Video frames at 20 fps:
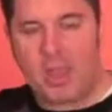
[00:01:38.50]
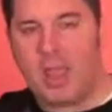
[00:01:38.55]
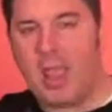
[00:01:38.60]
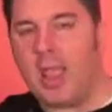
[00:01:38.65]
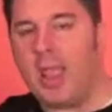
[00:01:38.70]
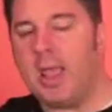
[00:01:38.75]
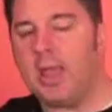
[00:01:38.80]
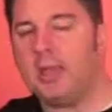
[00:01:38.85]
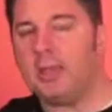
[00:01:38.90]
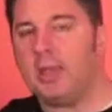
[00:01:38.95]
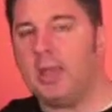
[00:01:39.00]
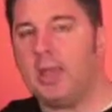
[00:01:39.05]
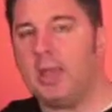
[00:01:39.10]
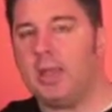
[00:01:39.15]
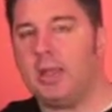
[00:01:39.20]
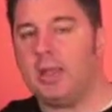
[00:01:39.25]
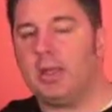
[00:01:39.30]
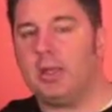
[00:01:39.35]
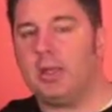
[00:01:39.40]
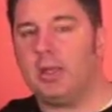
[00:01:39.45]
And
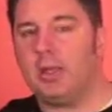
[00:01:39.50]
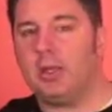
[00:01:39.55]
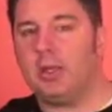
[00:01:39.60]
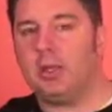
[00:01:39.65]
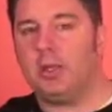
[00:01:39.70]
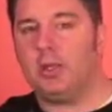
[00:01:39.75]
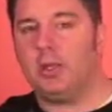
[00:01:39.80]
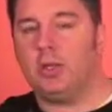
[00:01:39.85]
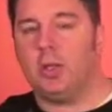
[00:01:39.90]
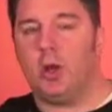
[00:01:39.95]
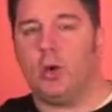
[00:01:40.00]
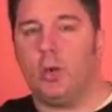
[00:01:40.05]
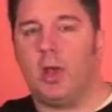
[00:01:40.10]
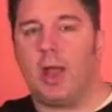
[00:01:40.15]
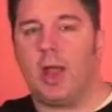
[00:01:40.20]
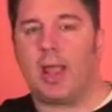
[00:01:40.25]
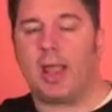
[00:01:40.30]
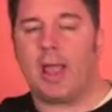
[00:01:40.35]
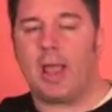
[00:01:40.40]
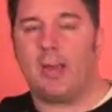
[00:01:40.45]

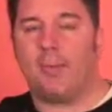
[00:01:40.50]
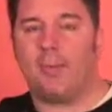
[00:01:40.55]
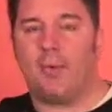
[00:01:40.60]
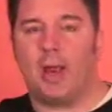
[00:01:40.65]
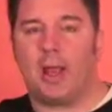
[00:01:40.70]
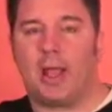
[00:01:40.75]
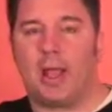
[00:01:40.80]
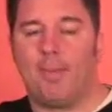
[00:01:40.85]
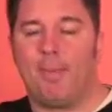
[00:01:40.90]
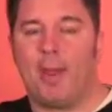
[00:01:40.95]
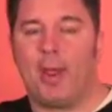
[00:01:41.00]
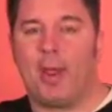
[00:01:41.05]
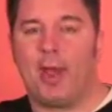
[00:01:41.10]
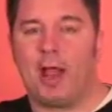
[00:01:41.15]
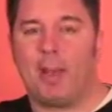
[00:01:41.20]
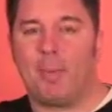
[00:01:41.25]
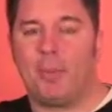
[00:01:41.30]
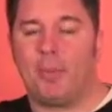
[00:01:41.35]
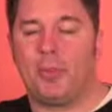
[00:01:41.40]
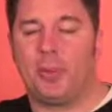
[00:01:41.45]
when I got married,
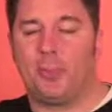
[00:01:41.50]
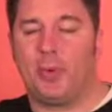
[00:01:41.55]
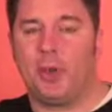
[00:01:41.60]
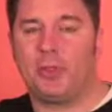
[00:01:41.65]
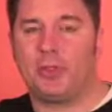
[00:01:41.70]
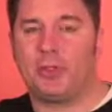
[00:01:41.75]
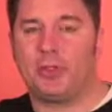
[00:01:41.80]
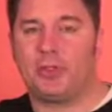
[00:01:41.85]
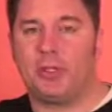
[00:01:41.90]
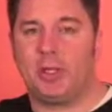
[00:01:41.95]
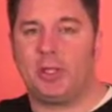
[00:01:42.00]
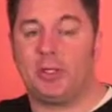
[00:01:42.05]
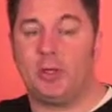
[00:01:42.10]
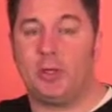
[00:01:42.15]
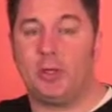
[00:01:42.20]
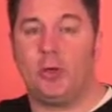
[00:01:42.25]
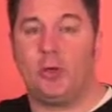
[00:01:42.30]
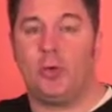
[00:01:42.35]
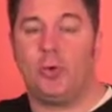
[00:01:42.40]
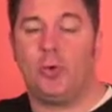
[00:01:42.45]
I remember the preacher said, "Do
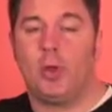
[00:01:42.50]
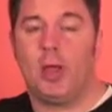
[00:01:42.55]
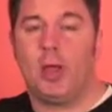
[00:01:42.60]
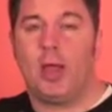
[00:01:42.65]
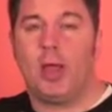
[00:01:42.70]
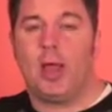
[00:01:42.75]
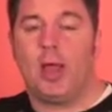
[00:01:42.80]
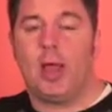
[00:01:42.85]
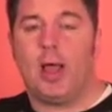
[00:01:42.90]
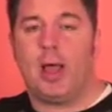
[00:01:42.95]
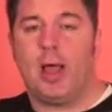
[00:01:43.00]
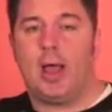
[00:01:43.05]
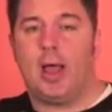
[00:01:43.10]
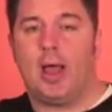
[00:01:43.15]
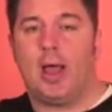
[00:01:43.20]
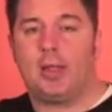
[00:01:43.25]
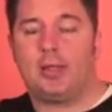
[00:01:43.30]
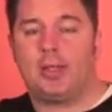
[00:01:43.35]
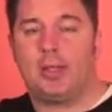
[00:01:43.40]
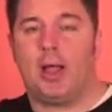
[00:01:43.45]
you,
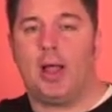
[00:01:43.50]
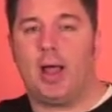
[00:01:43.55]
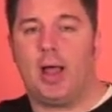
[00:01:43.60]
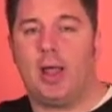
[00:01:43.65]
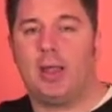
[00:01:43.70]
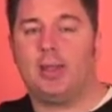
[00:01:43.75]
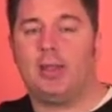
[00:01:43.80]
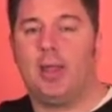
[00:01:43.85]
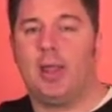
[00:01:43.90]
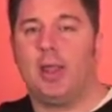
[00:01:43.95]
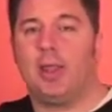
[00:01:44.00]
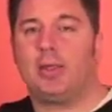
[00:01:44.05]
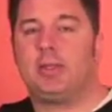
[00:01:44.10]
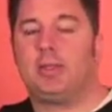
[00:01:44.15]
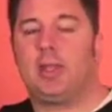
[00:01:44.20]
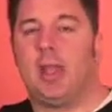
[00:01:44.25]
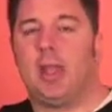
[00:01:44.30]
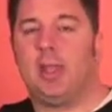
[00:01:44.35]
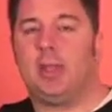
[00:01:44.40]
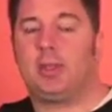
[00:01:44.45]
Todd,
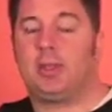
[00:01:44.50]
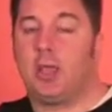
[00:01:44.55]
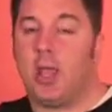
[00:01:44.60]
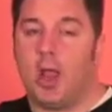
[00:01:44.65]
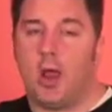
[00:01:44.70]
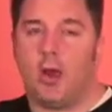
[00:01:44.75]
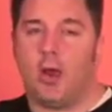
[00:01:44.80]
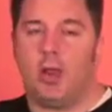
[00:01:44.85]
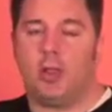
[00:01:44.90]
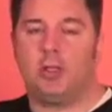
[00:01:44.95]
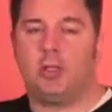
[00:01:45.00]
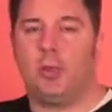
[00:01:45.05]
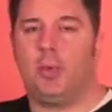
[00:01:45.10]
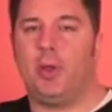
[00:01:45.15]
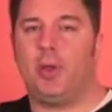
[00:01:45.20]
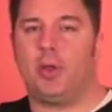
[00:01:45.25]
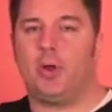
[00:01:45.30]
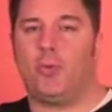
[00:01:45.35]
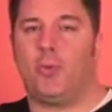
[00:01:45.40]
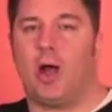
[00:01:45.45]
take Karen to
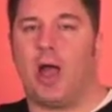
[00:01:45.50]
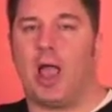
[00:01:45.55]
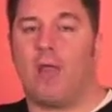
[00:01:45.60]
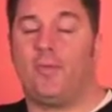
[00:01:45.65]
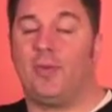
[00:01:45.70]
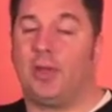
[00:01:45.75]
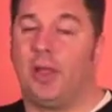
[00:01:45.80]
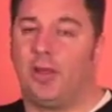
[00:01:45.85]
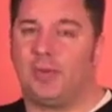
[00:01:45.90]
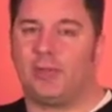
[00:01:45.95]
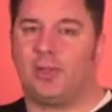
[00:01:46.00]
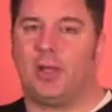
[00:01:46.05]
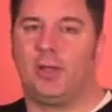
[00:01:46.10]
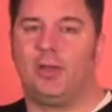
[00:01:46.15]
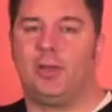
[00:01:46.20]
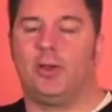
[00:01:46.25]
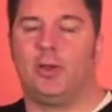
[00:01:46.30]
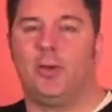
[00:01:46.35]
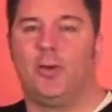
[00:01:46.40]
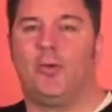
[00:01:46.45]
be your wife?" And I was like,
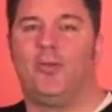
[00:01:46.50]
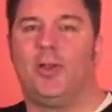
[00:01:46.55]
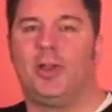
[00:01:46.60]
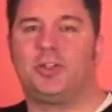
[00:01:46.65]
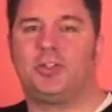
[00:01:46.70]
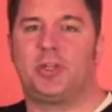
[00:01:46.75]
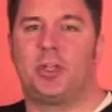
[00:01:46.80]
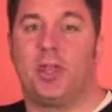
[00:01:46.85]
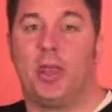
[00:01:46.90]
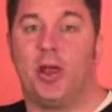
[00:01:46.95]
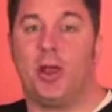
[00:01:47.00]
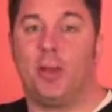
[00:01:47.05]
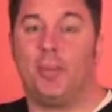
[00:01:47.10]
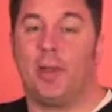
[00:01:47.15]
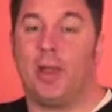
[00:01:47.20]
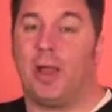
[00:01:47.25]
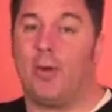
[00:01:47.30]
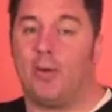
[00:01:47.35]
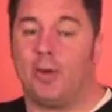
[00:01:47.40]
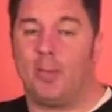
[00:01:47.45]
no offense to Karen,
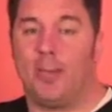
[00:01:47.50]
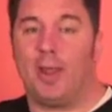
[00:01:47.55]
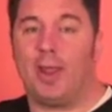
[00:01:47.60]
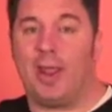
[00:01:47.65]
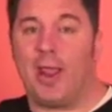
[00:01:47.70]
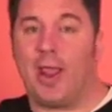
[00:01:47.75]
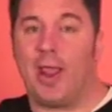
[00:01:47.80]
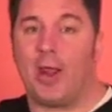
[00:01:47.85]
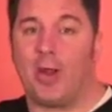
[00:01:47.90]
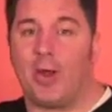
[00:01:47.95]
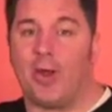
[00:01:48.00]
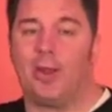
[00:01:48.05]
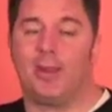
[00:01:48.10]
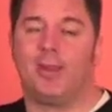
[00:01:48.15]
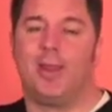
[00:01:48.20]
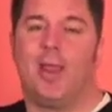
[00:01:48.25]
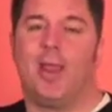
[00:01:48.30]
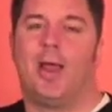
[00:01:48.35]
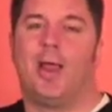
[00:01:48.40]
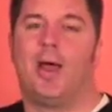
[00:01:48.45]
but I want to marry
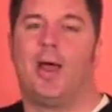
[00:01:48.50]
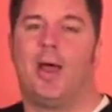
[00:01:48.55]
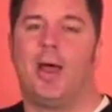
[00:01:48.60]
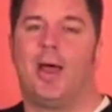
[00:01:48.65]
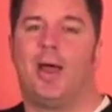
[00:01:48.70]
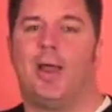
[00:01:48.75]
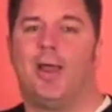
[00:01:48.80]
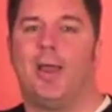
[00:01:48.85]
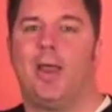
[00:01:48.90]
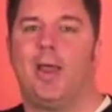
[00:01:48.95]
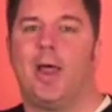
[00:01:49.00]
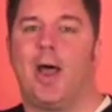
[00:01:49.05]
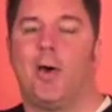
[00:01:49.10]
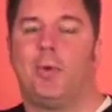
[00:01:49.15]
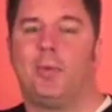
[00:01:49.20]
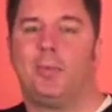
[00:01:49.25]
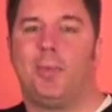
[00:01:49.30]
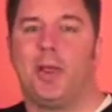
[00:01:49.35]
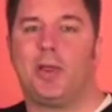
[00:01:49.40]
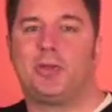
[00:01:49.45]
Aaron. I
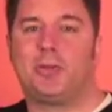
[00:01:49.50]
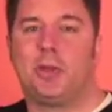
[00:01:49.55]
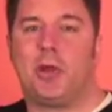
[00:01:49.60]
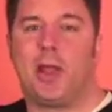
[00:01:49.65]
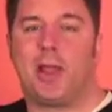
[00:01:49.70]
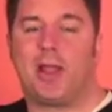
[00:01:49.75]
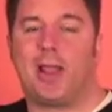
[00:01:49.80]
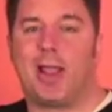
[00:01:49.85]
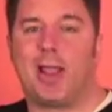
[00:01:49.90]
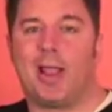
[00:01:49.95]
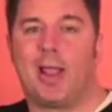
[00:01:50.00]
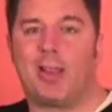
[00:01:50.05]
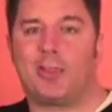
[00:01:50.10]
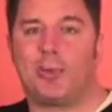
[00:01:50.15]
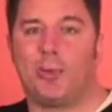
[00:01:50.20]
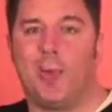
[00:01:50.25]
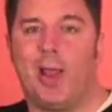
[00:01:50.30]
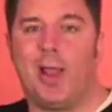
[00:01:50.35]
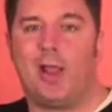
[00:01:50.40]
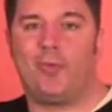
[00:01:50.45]
wanted to make sure I got
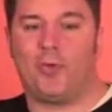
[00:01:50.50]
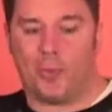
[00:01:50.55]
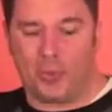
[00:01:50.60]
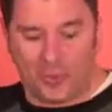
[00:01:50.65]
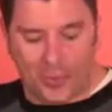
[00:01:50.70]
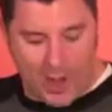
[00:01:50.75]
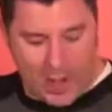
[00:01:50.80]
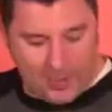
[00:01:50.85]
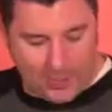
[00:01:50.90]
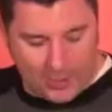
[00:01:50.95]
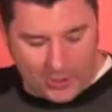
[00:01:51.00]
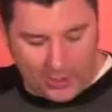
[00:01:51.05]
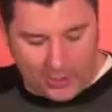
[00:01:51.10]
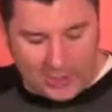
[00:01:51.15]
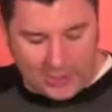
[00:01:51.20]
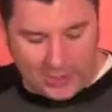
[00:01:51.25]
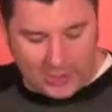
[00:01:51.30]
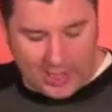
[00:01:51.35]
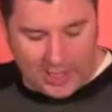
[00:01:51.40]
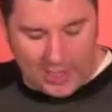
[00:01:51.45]
the ring from the right
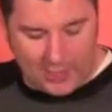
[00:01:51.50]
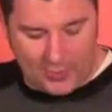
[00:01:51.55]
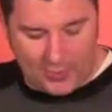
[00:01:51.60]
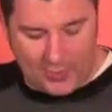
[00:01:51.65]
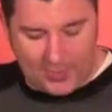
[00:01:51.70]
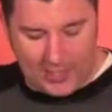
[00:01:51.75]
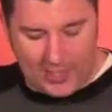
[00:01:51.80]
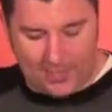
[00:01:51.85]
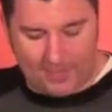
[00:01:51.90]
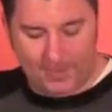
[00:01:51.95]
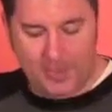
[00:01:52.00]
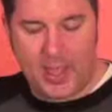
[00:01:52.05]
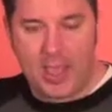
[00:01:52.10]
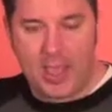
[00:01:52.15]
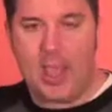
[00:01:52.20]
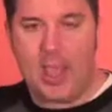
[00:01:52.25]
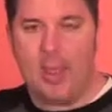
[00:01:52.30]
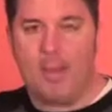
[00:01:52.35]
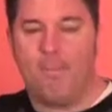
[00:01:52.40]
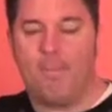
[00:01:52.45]
person and everything.
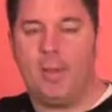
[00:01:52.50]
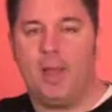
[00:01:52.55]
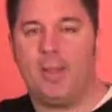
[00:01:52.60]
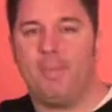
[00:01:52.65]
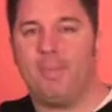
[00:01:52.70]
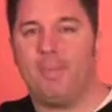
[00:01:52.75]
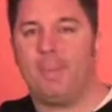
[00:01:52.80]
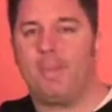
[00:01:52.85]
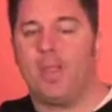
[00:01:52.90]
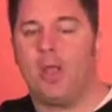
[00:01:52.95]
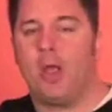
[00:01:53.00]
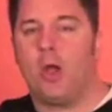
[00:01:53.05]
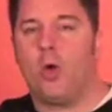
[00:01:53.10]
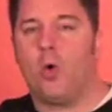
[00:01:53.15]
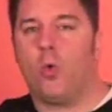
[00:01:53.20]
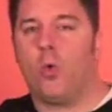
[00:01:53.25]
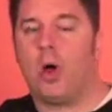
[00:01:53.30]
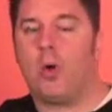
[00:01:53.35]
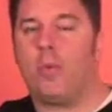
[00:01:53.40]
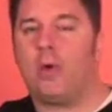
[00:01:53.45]
But
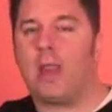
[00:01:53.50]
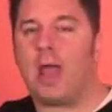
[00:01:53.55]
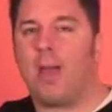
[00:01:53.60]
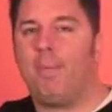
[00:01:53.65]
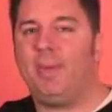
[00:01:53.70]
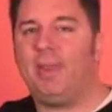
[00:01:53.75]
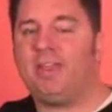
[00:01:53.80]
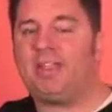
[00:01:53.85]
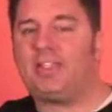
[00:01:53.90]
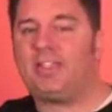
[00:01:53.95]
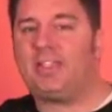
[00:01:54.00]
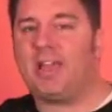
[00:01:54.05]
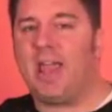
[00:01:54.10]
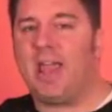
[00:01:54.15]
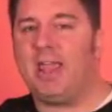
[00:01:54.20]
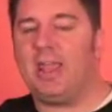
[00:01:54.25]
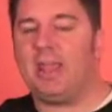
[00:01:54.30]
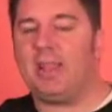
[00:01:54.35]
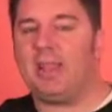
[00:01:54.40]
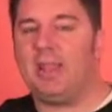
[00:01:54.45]
what would I be
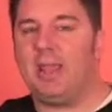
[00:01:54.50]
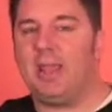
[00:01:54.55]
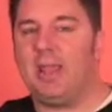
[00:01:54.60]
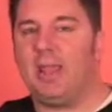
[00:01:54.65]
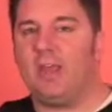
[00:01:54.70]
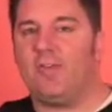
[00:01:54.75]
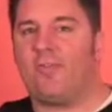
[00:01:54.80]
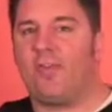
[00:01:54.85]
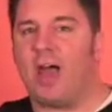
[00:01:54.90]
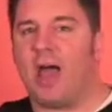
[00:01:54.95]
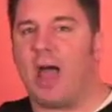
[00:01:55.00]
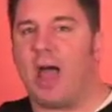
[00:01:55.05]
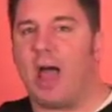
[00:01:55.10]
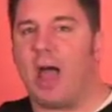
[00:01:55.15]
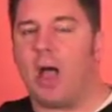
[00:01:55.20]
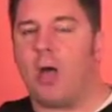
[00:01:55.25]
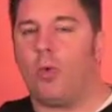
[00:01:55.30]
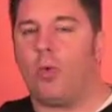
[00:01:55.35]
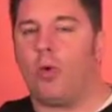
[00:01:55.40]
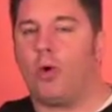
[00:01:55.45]
saying if
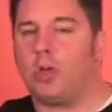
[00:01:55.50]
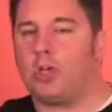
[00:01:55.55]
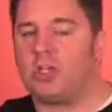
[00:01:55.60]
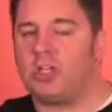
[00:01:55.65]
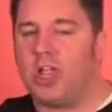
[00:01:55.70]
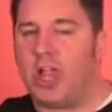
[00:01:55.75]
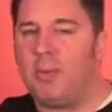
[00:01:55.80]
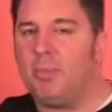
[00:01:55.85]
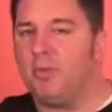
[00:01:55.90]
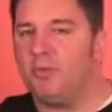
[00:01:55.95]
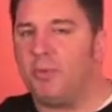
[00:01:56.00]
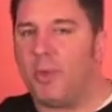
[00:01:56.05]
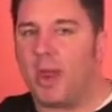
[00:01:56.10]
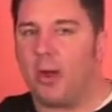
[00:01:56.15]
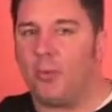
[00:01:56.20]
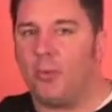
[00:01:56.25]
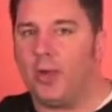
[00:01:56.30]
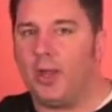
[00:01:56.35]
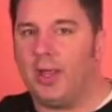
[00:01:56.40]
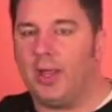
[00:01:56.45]
I were ashamed of my
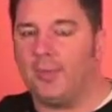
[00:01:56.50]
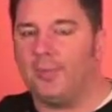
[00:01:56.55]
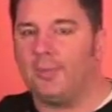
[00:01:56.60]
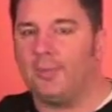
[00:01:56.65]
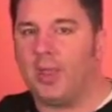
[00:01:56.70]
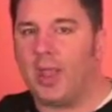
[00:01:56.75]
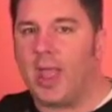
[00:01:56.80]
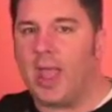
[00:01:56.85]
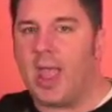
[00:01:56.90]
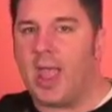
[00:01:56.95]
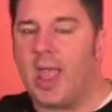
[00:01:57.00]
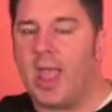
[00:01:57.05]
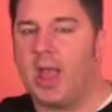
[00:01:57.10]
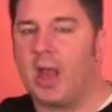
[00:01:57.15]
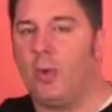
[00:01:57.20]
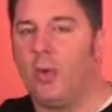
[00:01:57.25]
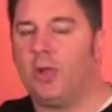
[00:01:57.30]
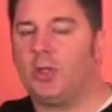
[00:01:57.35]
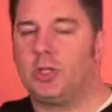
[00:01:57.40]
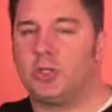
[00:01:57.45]
ring and
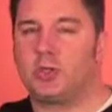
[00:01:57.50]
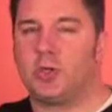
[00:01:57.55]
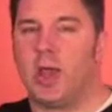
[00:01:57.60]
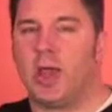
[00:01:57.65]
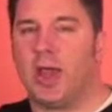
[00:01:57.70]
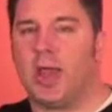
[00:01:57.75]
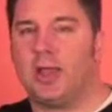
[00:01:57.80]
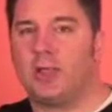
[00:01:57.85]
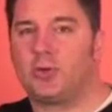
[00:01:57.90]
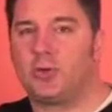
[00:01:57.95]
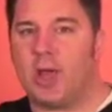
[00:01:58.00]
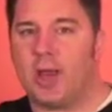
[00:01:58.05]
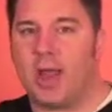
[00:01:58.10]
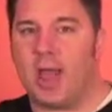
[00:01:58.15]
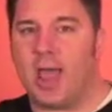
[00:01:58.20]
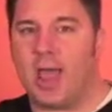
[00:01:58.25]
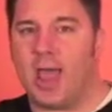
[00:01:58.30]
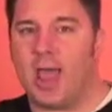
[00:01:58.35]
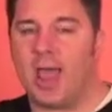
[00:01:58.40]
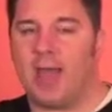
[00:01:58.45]
I went to try to
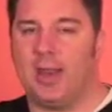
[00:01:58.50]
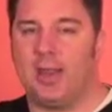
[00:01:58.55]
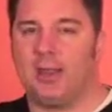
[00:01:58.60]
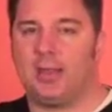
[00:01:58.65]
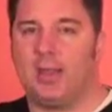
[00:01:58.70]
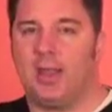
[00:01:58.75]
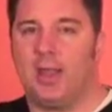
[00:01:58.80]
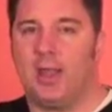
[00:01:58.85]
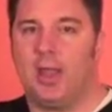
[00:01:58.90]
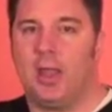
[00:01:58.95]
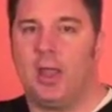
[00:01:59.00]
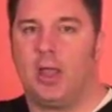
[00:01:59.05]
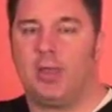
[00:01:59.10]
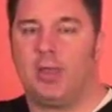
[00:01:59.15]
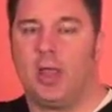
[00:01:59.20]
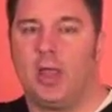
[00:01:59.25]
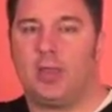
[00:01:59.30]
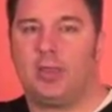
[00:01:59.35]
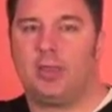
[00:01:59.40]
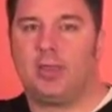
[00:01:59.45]
hide it?
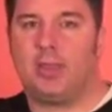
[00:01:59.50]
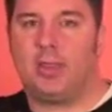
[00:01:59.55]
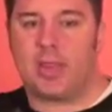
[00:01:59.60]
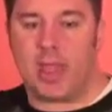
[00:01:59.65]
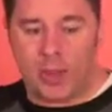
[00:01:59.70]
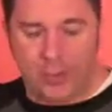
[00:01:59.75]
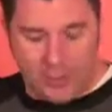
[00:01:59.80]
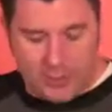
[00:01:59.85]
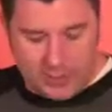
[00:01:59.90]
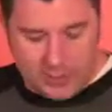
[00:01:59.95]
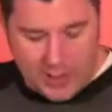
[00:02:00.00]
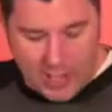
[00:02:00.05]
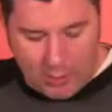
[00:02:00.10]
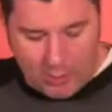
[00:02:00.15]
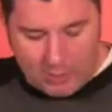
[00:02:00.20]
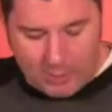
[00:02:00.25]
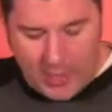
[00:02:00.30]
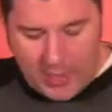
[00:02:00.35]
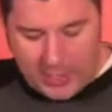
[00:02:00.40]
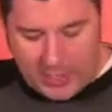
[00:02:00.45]
That
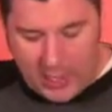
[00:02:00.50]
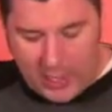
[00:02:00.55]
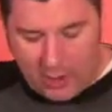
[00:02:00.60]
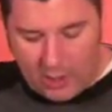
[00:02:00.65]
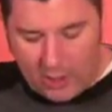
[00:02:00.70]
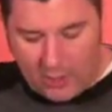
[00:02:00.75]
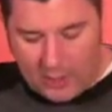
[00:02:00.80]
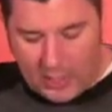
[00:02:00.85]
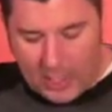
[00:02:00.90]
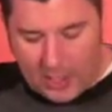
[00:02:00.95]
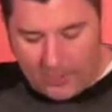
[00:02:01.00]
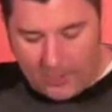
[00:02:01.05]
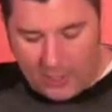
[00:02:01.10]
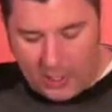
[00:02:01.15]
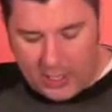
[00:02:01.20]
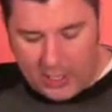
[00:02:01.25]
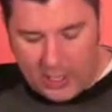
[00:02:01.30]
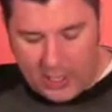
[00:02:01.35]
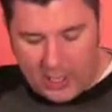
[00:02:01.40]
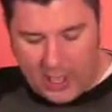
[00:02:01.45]
would make Aaron
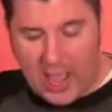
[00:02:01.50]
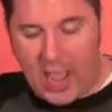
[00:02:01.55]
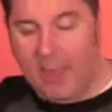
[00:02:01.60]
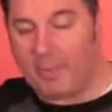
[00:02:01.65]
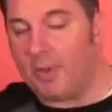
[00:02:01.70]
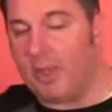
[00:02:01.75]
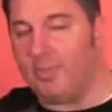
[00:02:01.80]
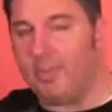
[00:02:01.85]
pretty unhappy.